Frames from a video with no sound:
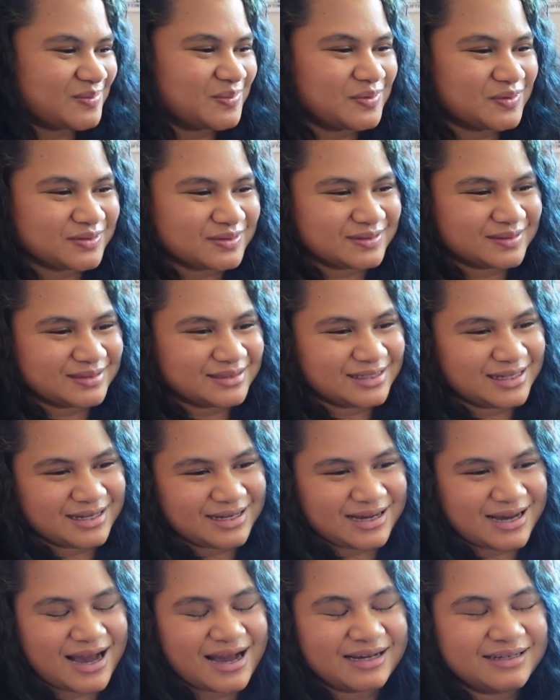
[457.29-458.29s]
book,
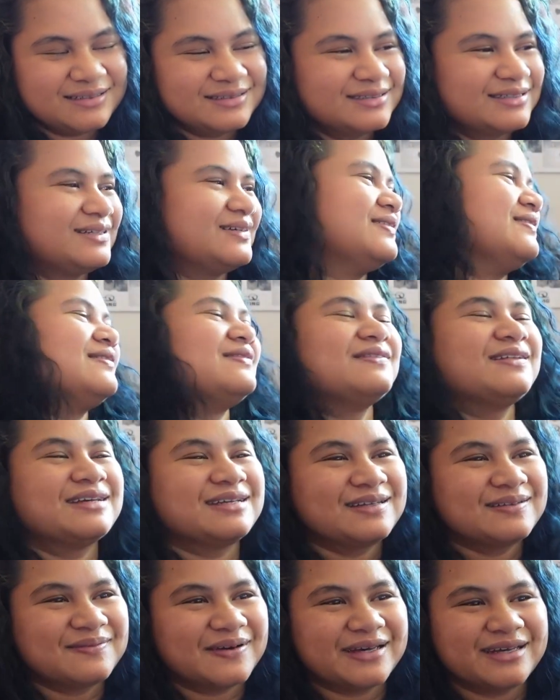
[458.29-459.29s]
I don't know, like
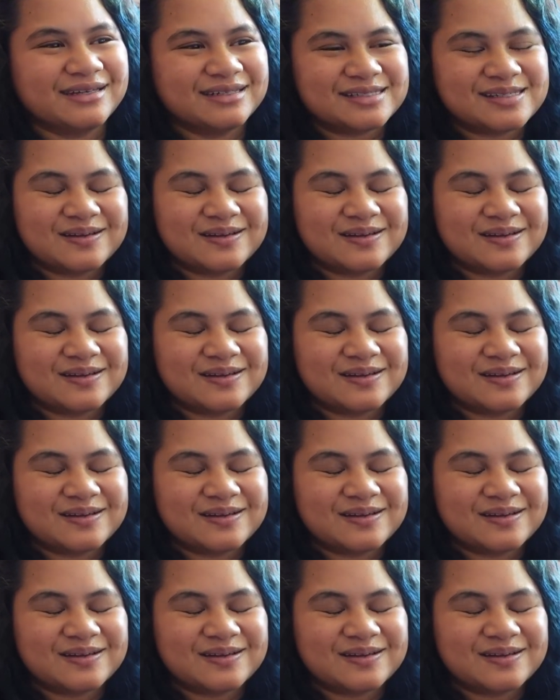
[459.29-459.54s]
in my head.